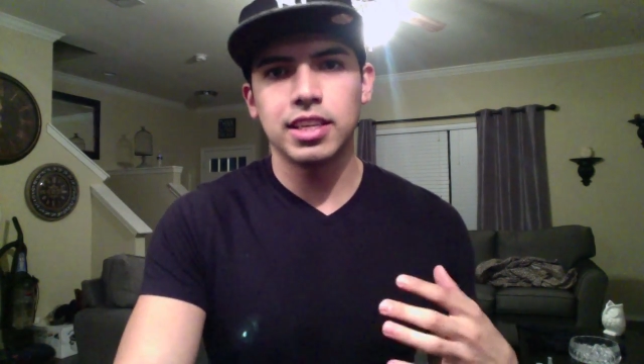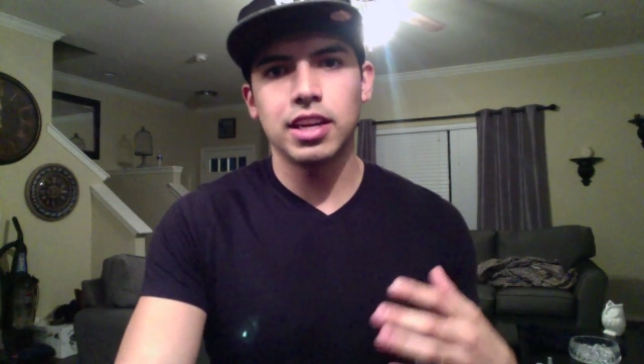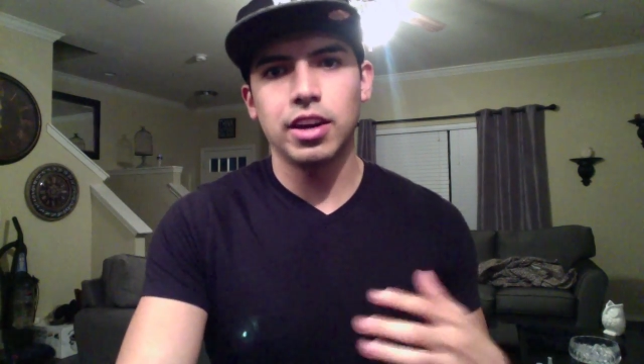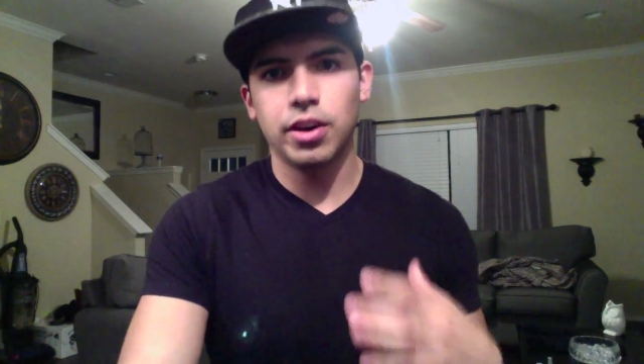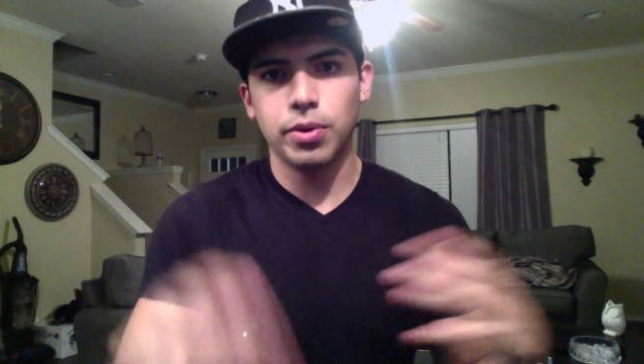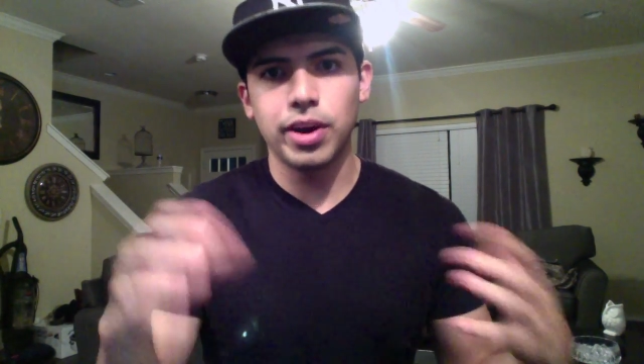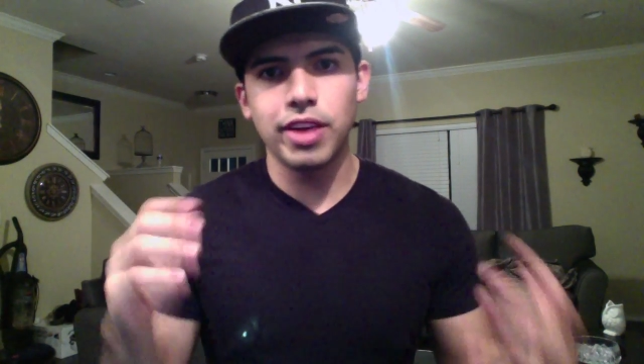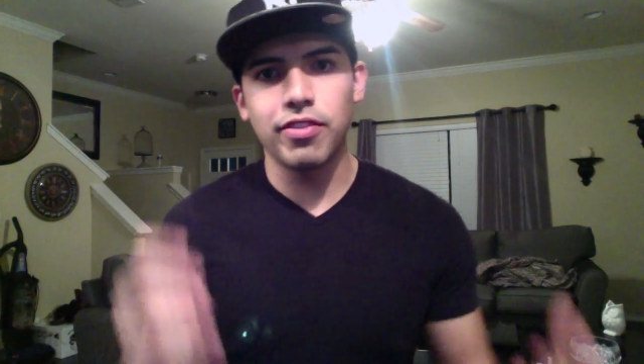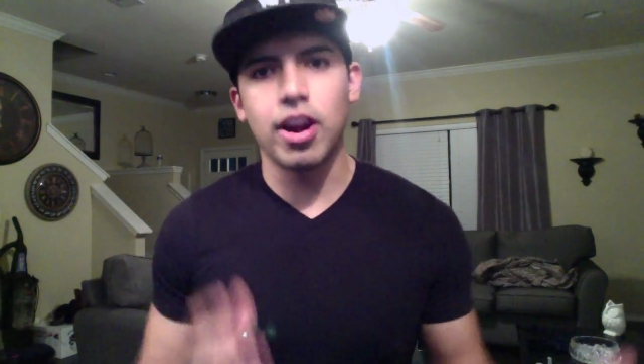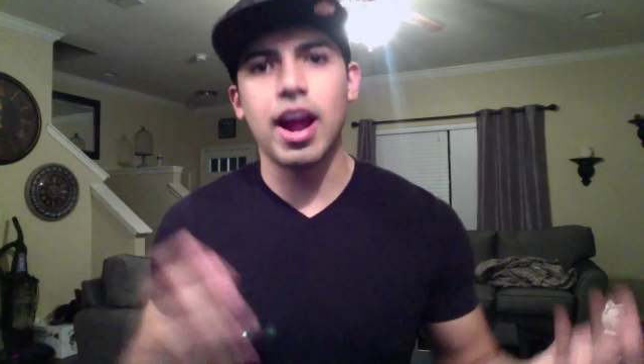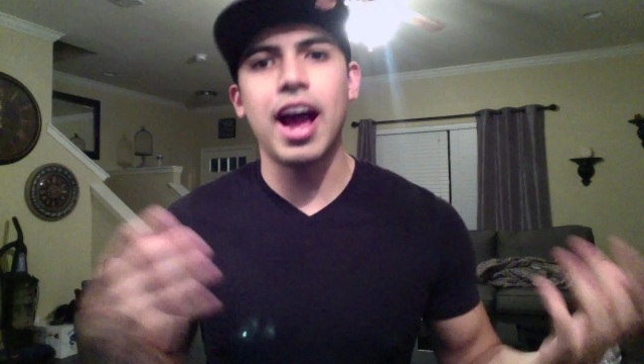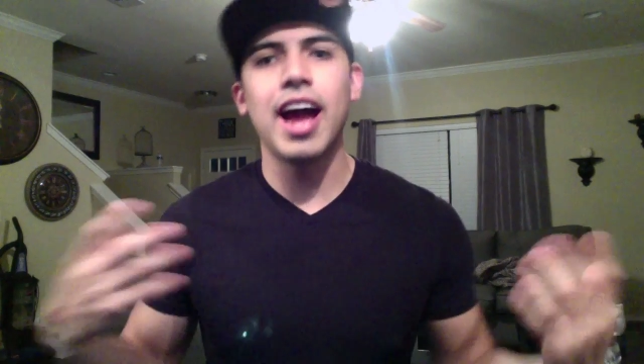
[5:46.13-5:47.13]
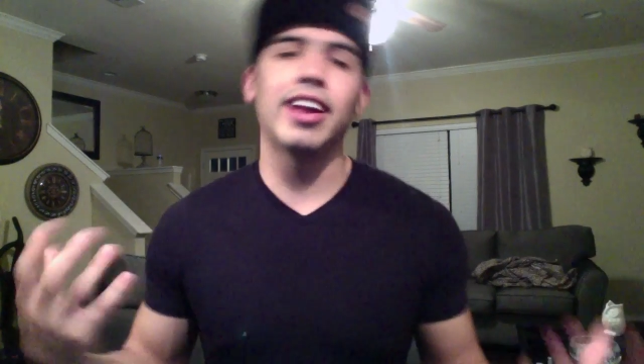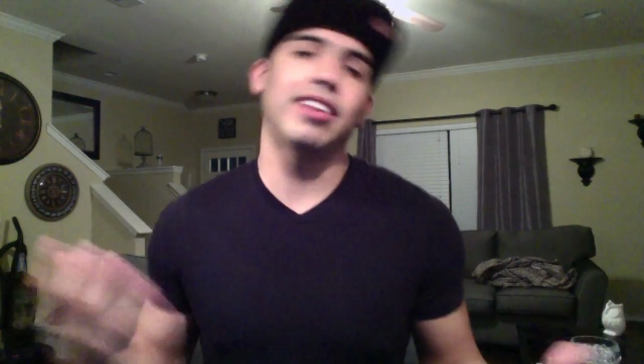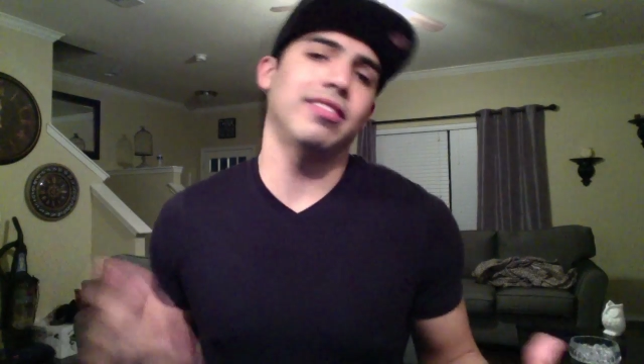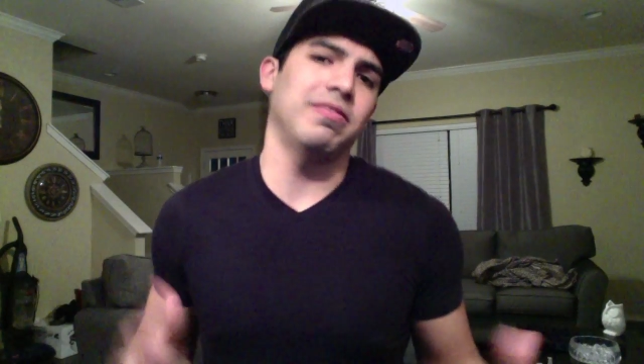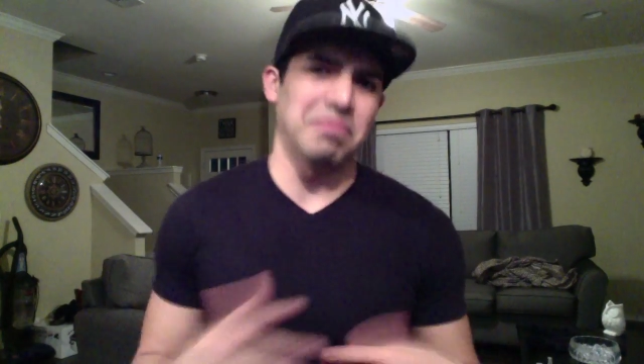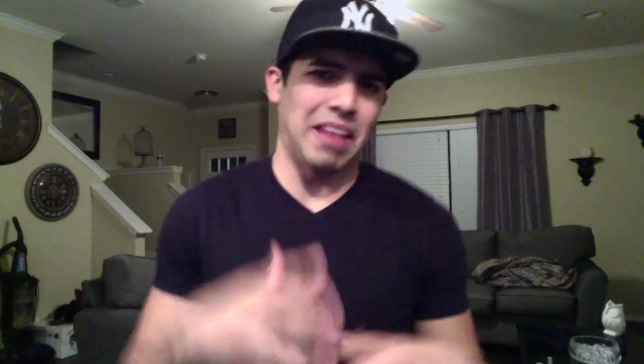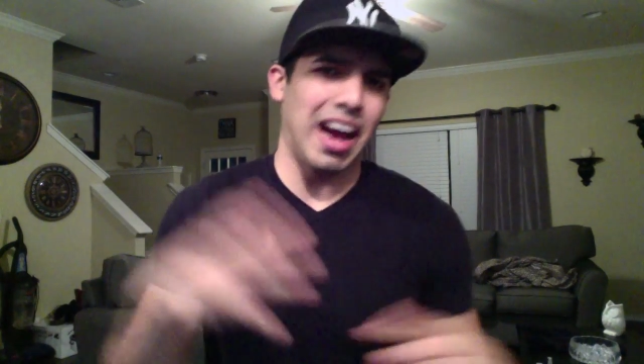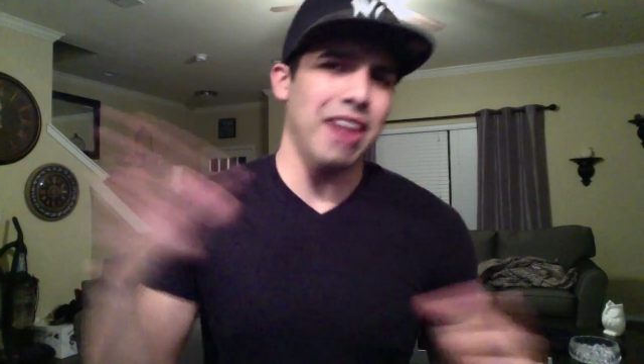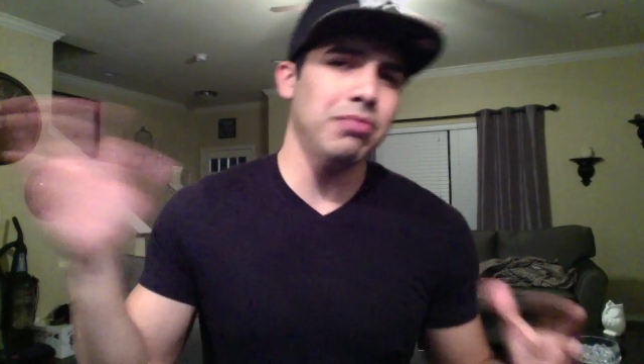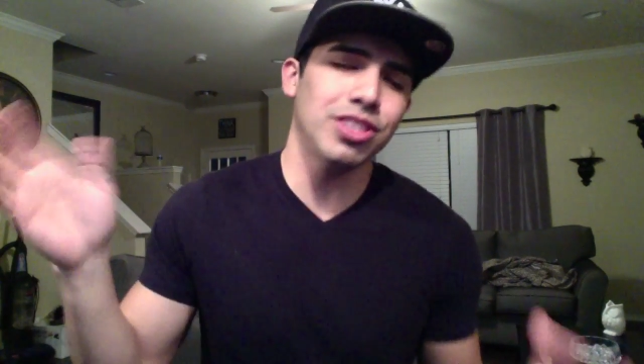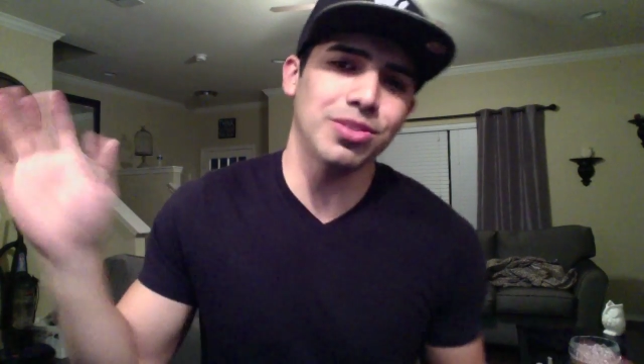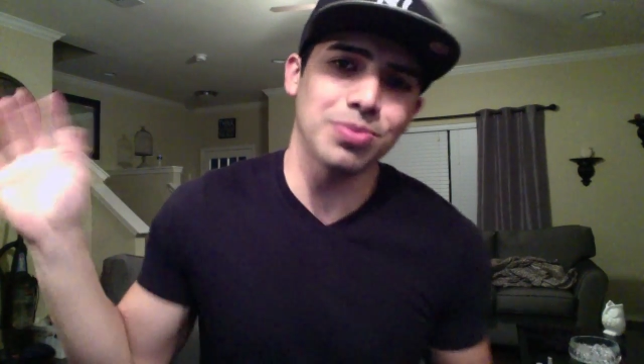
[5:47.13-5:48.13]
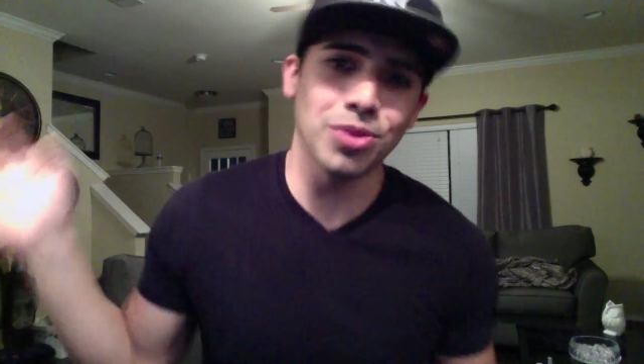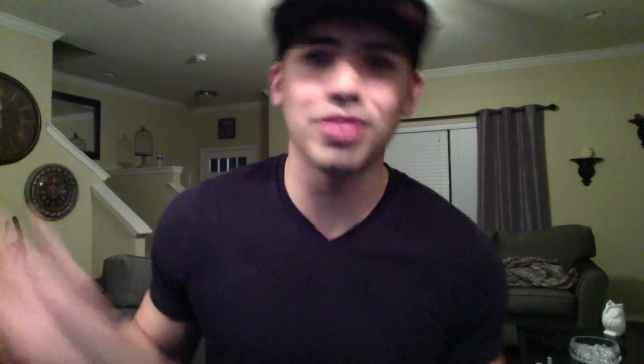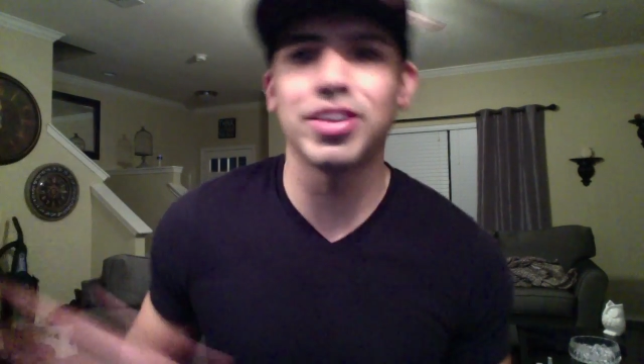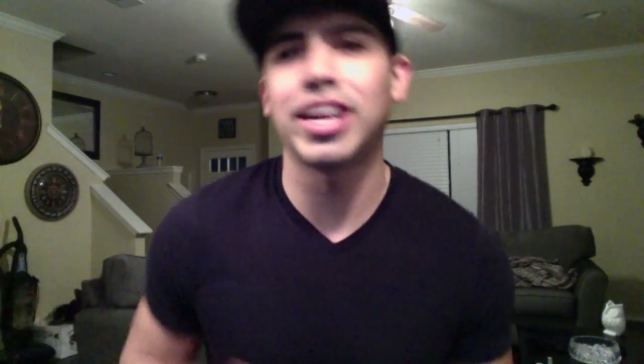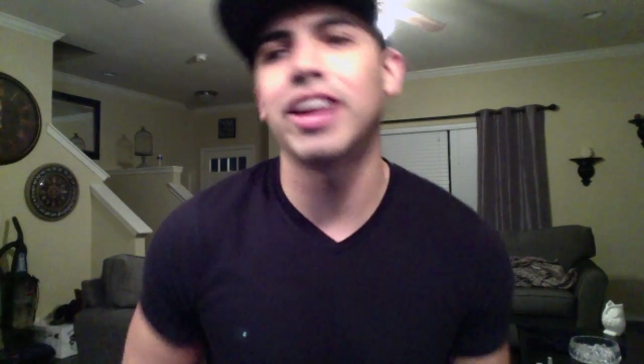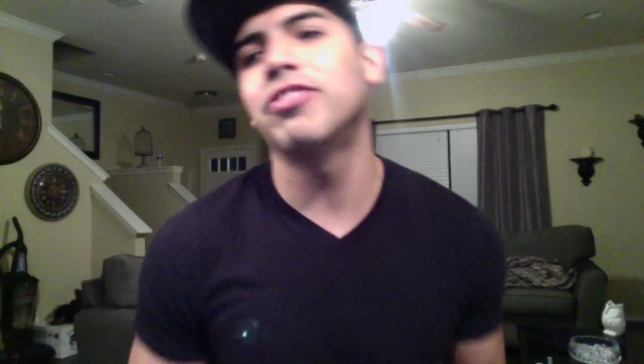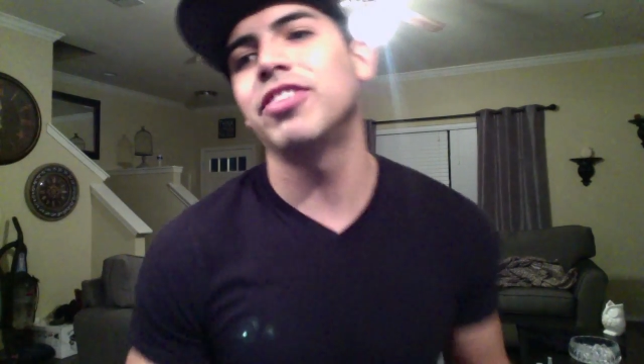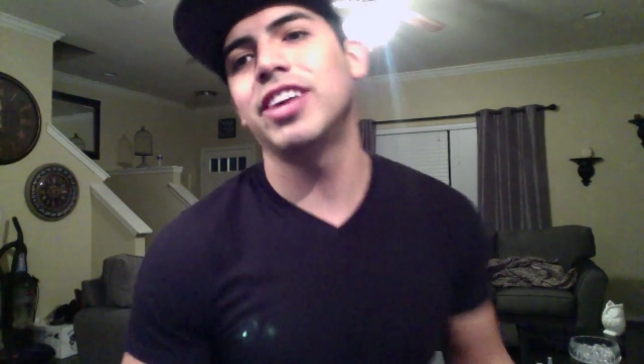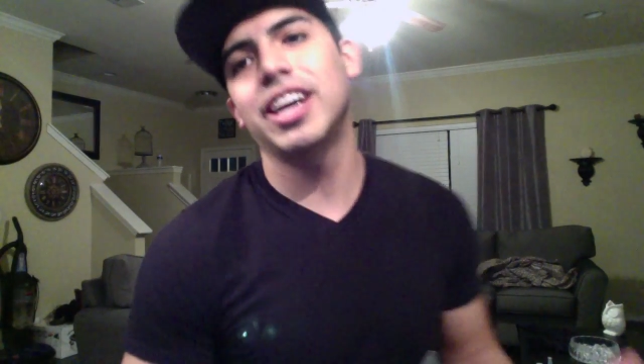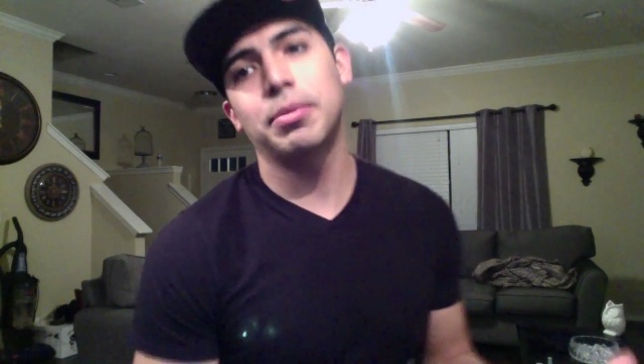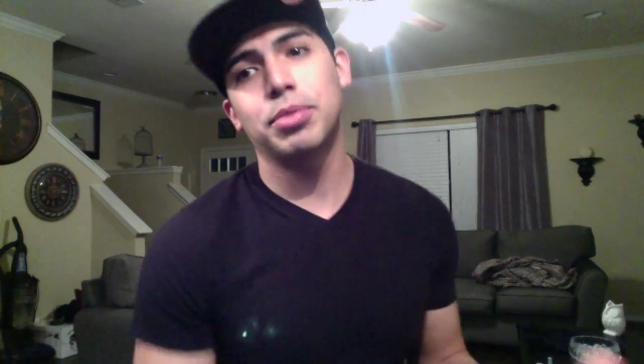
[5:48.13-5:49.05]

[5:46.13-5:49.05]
or whatever, and I'm just more of a carefree kind of